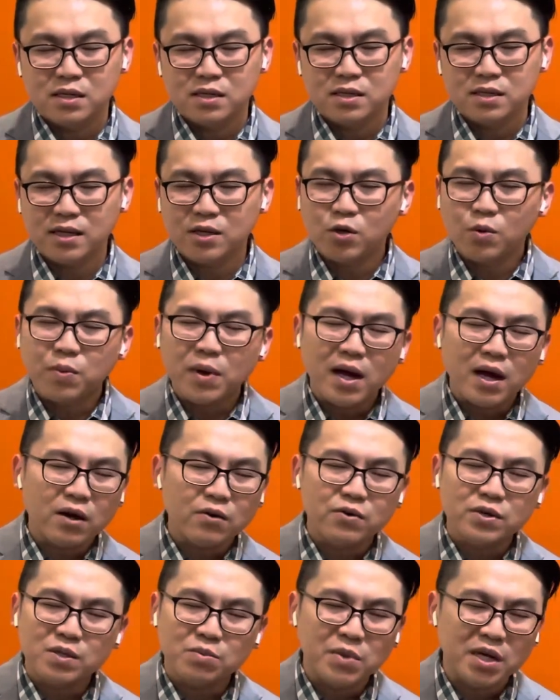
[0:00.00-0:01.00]
that your
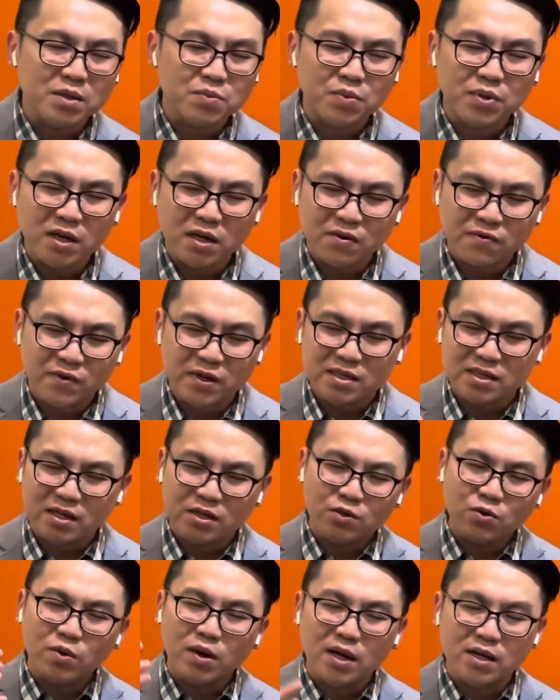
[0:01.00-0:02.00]
power is made perfect, that
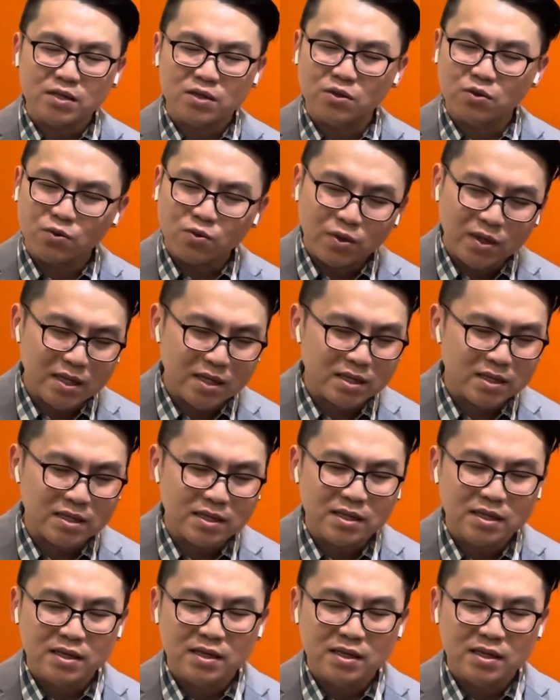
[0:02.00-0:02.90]
you are doing